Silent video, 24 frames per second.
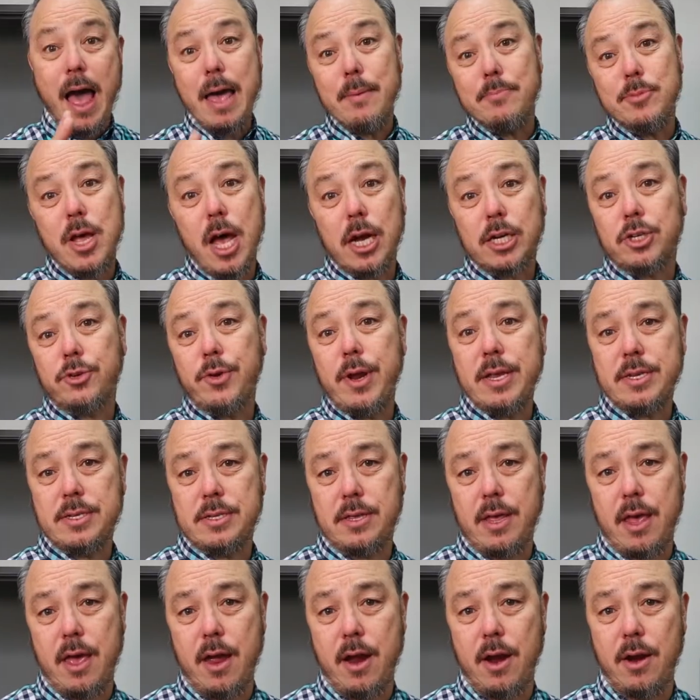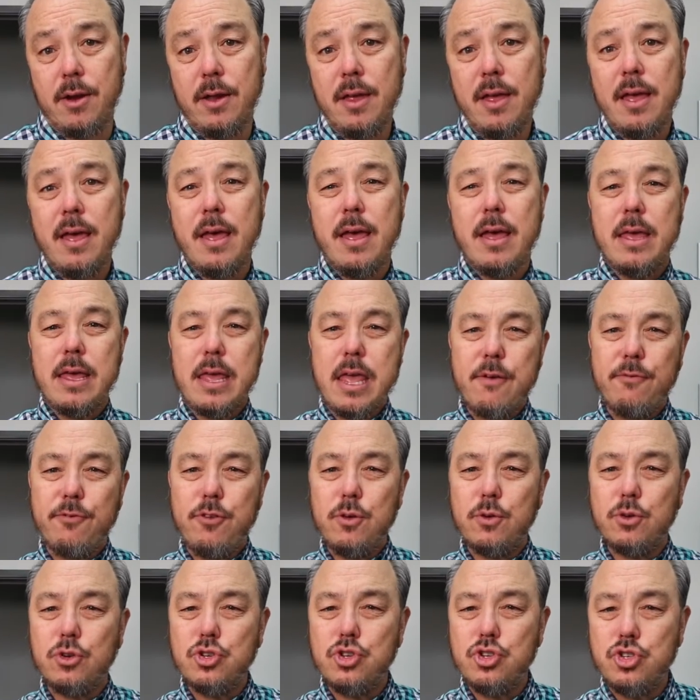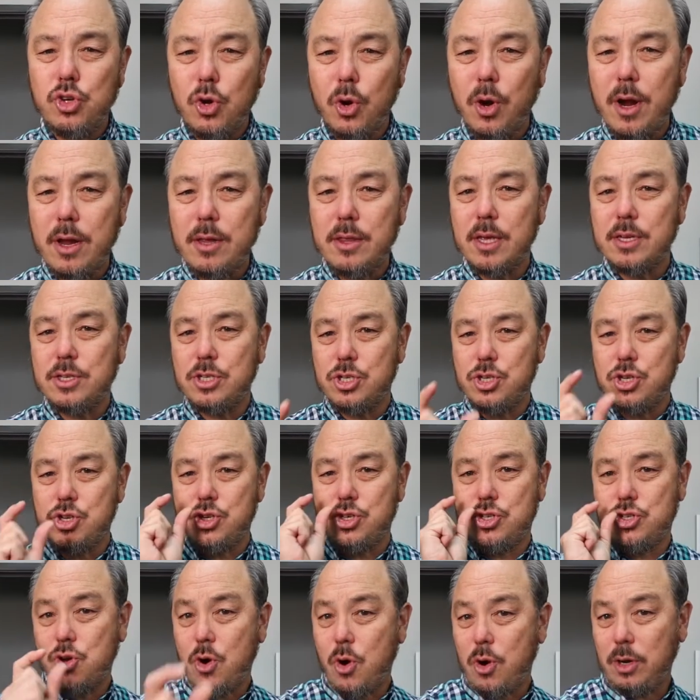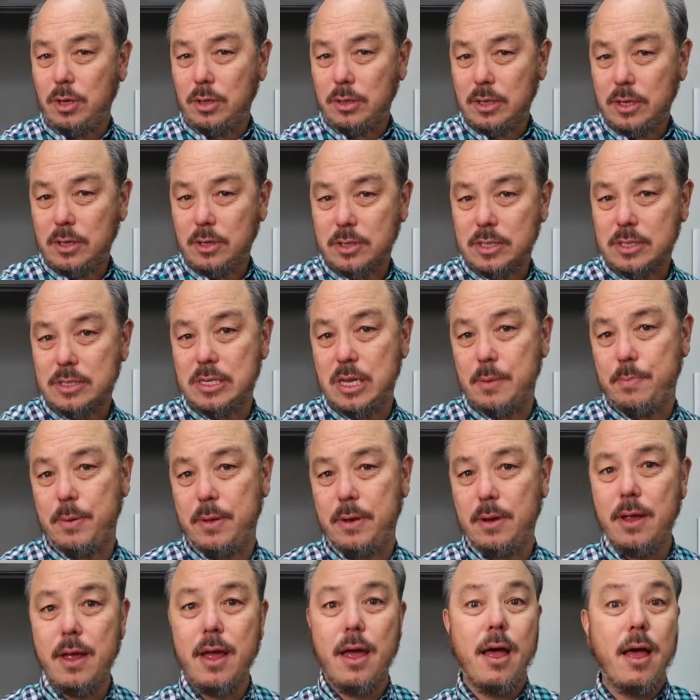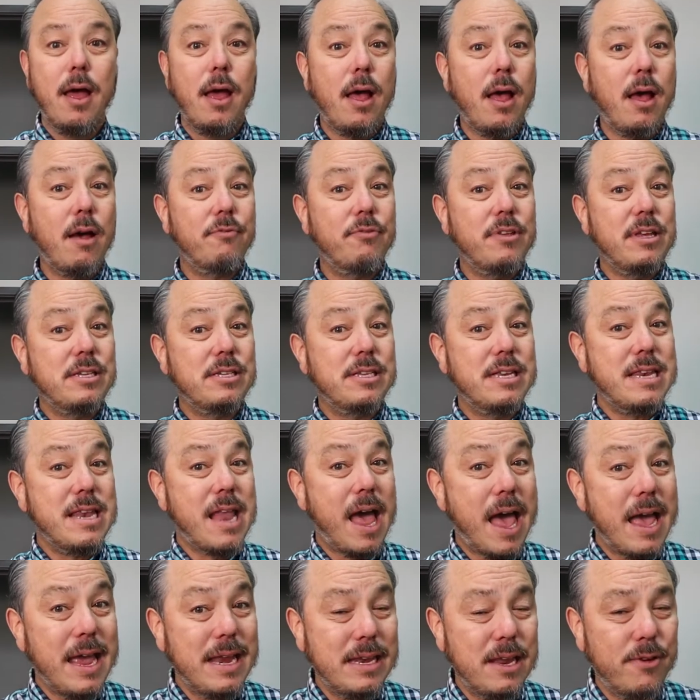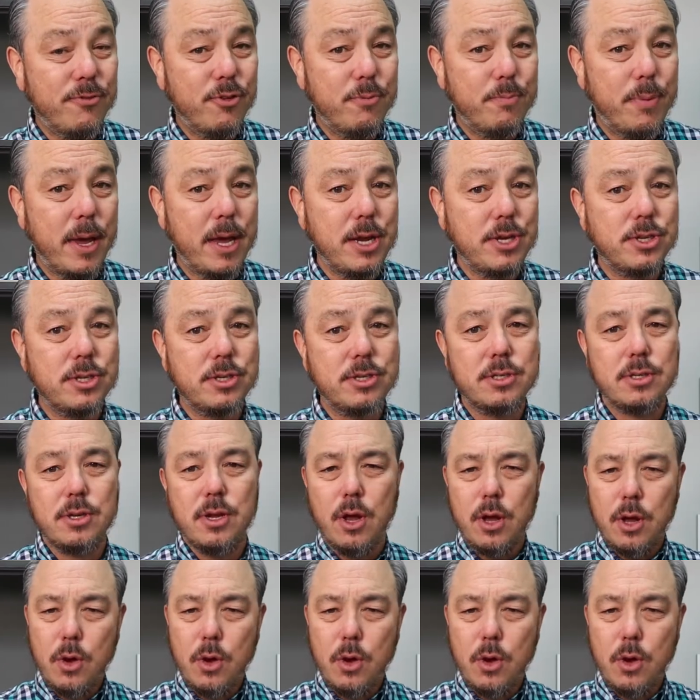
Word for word: I'm Dr. Ace Thayer. If you enjoyed this short little snippet of these nine different patients,